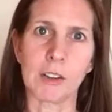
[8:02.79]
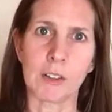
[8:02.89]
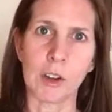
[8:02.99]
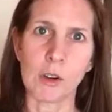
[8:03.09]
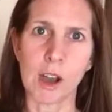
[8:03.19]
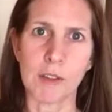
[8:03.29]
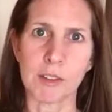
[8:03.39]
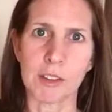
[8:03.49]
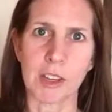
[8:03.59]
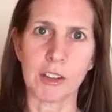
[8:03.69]
There's no
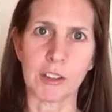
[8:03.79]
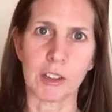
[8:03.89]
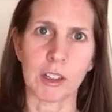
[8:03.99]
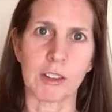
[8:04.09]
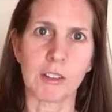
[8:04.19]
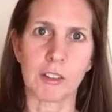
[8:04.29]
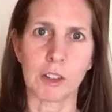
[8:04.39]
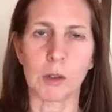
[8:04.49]
conversation. It's,